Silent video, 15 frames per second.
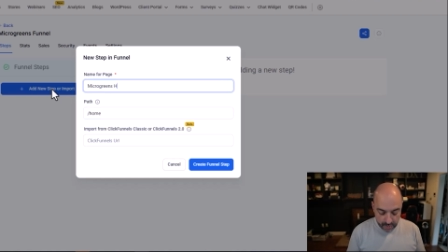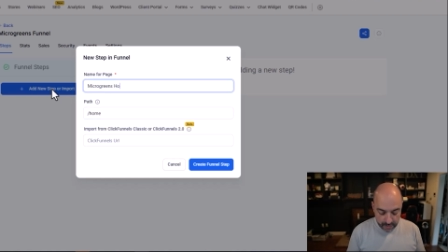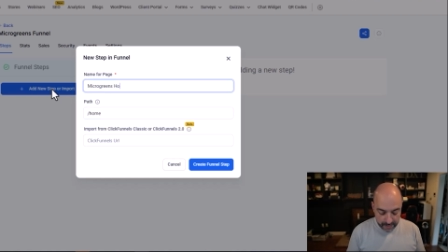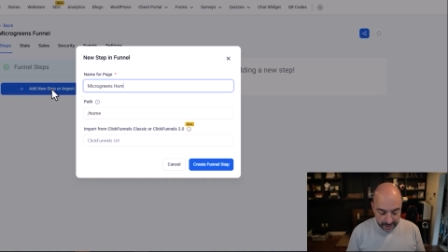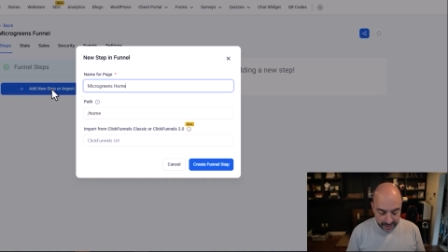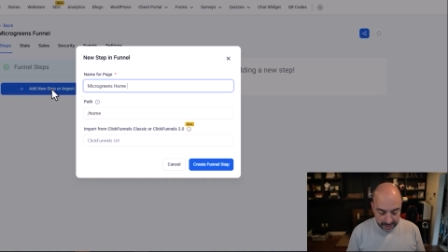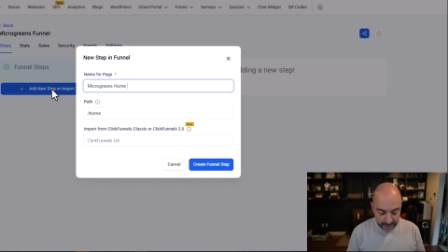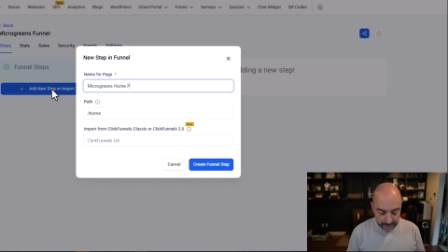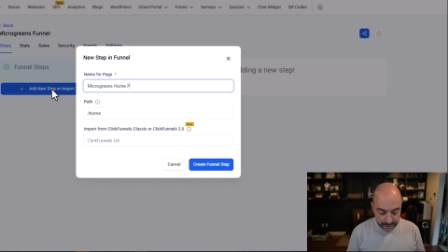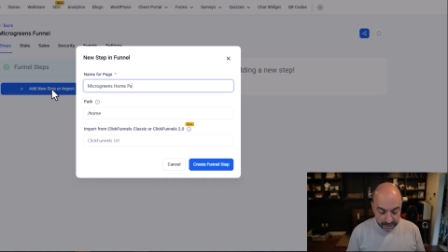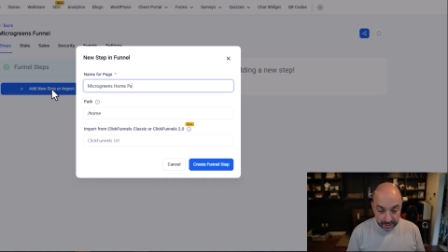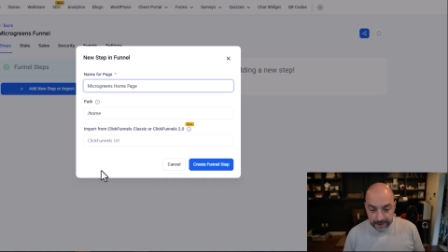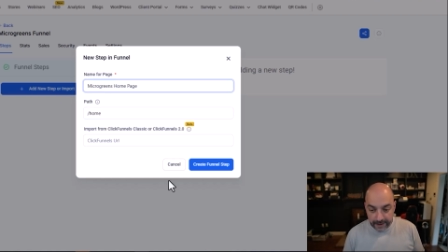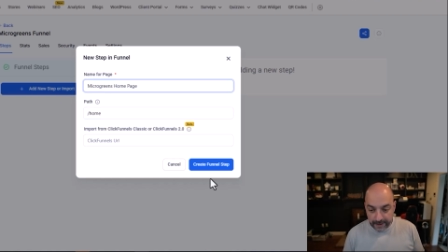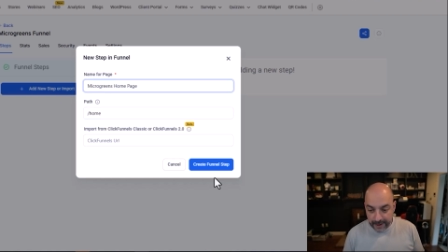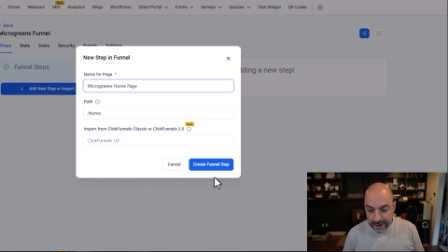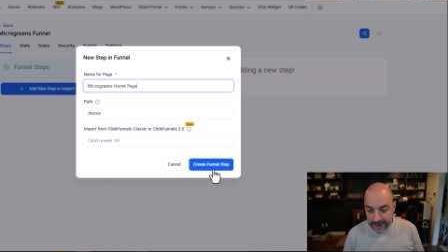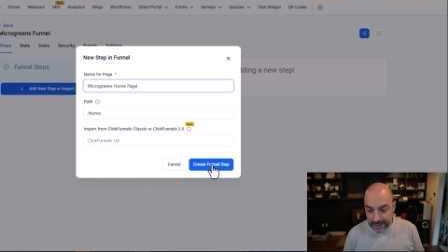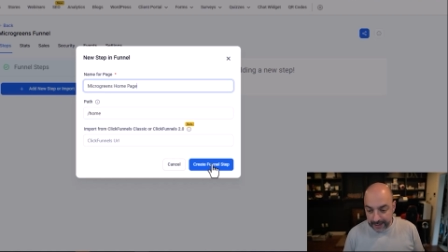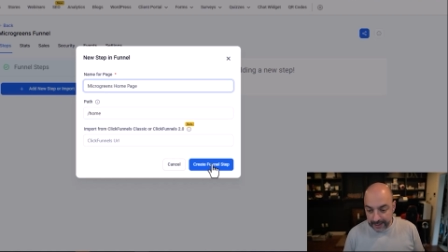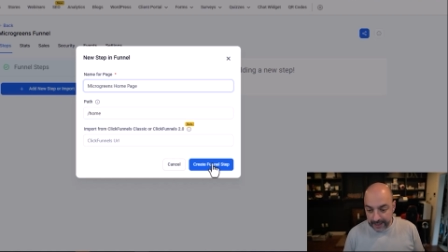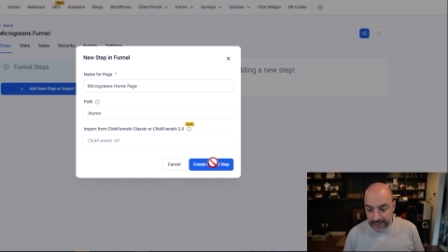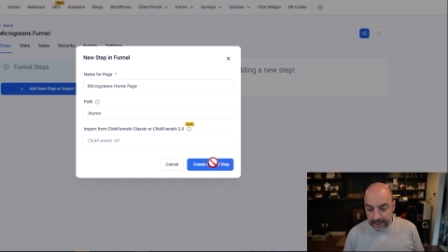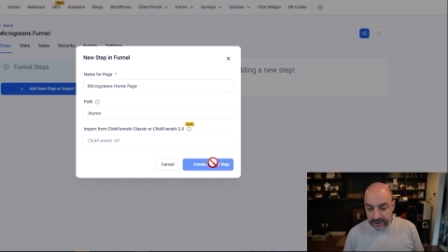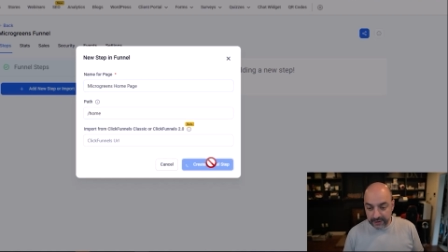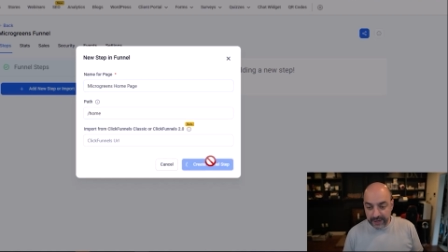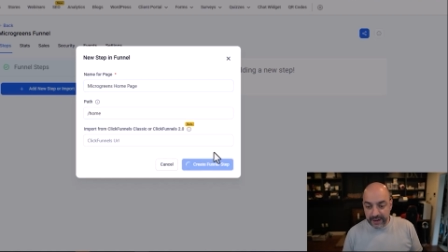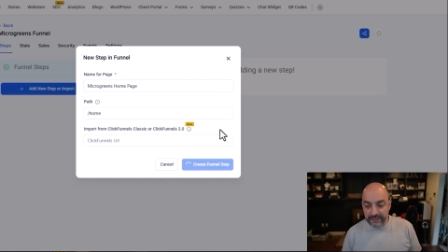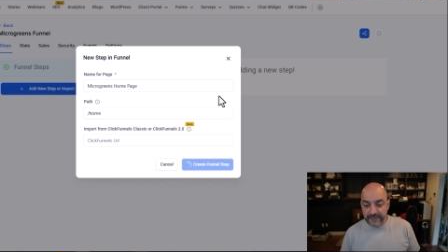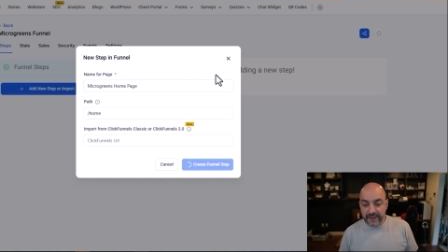home page. All right, hit
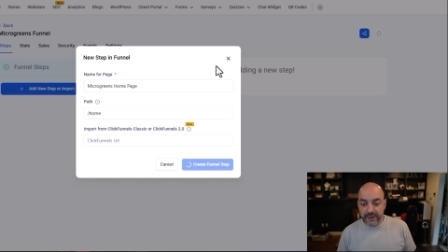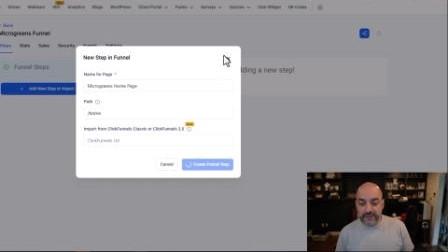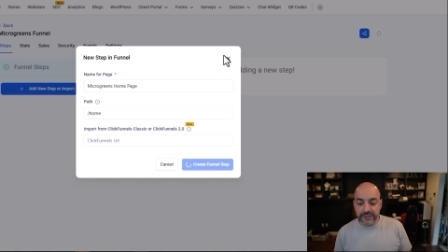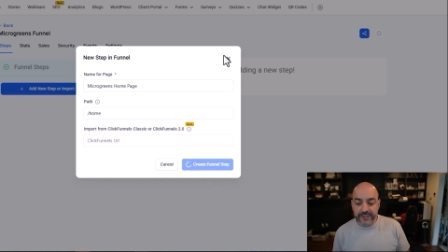create funnel